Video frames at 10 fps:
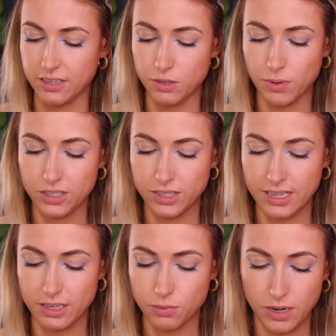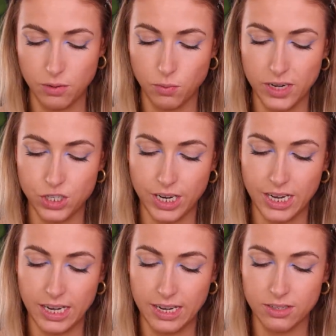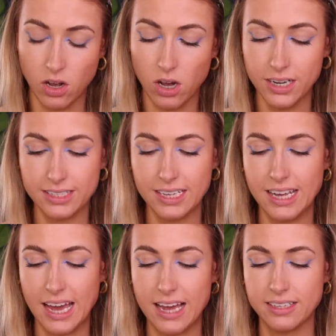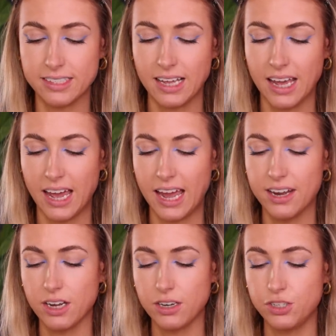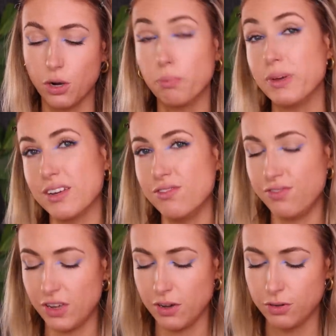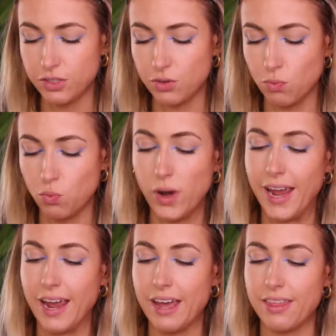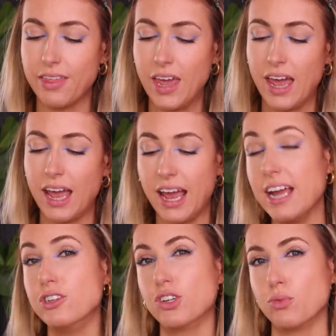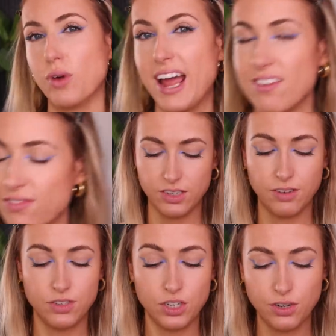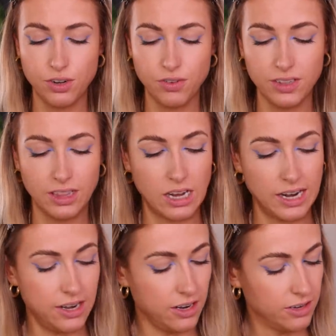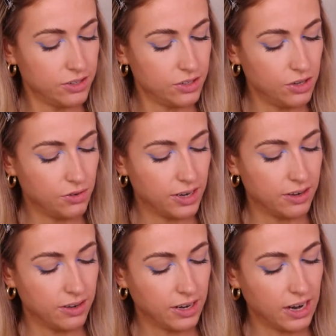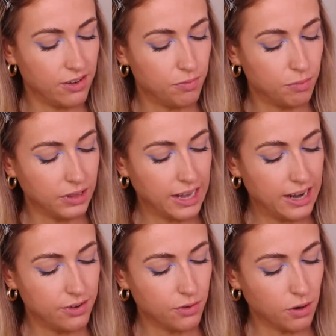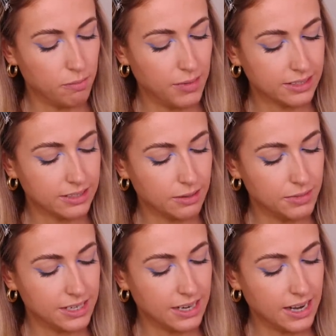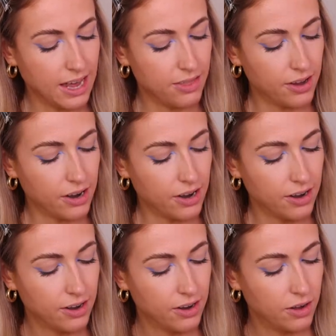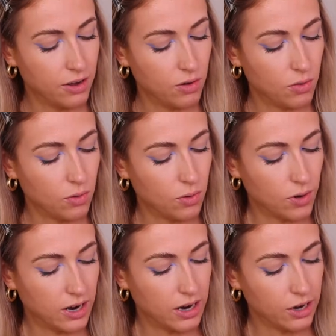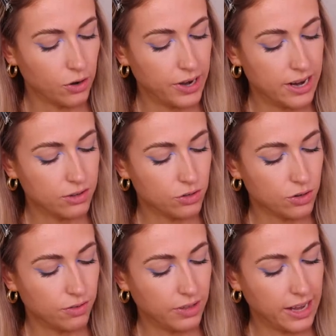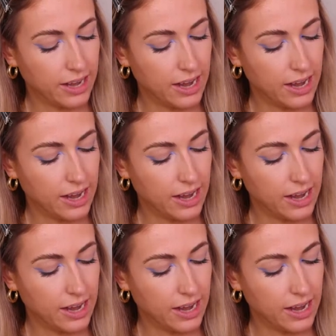I'm gonna swatch this one, which is Honestly Yes and Don't Be Confused with Angel Rave. So you have two different liners, so you can kind of blend or mix them together or create sort of like